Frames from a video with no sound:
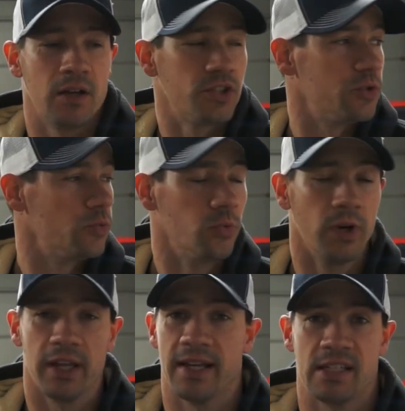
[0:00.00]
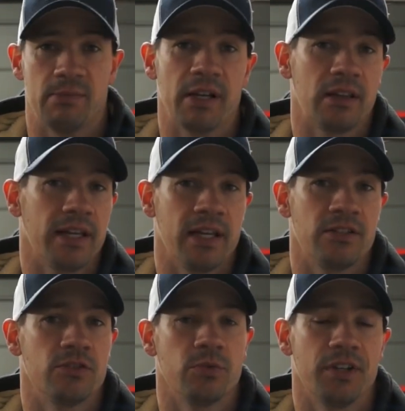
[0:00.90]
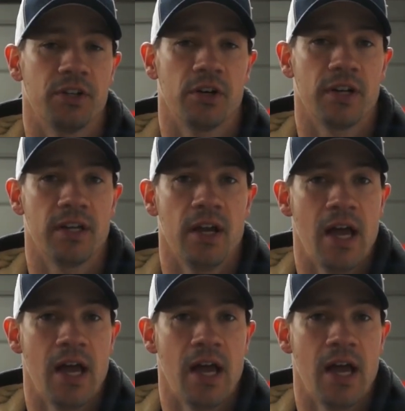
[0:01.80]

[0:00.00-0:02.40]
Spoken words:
She really needs to be clean. She's really dirty.